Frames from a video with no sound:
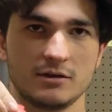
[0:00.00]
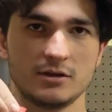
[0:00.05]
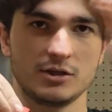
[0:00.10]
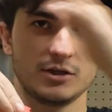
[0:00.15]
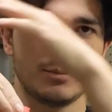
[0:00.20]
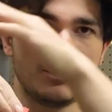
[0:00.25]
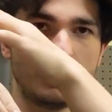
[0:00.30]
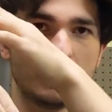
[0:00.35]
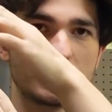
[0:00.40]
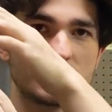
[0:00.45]

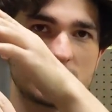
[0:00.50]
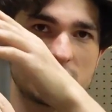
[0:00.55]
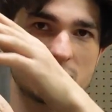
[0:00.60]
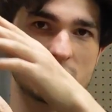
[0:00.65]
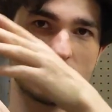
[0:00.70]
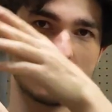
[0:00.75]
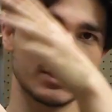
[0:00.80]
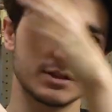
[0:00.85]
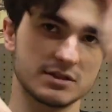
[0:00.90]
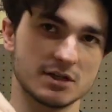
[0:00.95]
you push it to
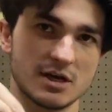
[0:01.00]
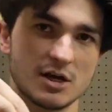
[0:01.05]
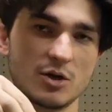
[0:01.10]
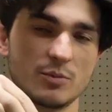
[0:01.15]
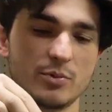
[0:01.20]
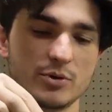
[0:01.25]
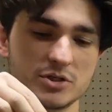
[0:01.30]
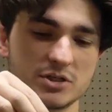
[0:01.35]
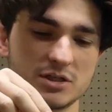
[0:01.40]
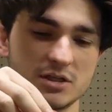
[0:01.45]
one side or
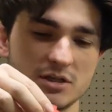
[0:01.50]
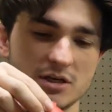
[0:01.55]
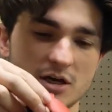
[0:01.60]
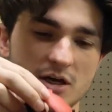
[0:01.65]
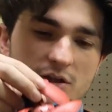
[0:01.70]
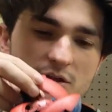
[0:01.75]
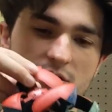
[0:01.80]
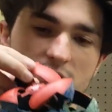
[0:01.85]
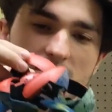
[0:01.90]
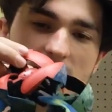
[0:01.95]
push it to the
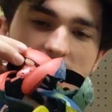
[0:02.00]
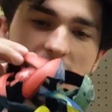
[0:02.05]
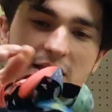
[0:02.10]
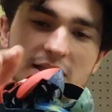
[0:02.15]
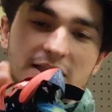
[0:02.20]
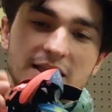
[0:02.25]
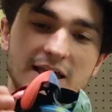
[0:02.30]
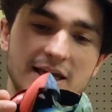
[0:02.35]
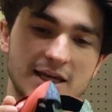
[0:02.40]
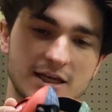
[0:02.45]
other, and it
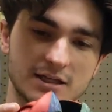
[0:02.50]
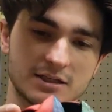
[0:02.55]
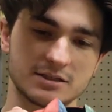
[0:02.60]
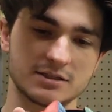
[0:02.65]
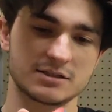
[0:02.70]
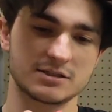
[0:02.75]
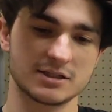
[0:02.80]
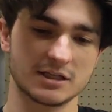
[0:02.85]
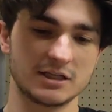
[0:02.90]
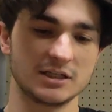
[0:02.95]

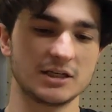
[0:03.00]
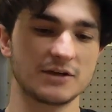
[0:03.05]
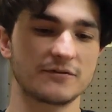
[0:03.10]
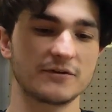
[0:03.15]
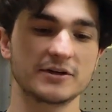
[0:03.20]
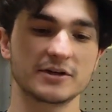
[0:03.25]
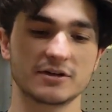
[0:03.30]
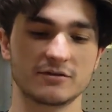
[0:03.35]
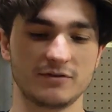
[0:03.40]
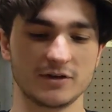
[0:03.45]
lands in
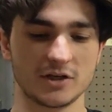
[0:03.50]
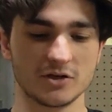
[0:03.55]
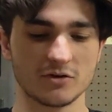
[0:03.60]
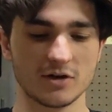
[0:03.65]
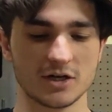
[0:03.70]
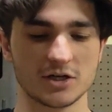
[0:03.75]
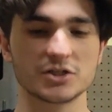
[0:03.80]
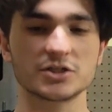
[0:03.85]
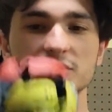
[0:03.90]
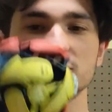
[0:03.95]
different
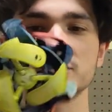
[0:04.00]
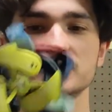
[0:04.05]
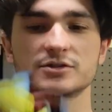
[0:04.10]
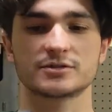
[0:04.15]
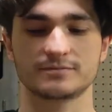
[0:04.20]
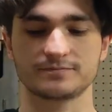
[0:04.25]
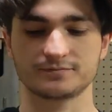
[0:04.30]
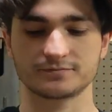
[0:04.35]
configurations.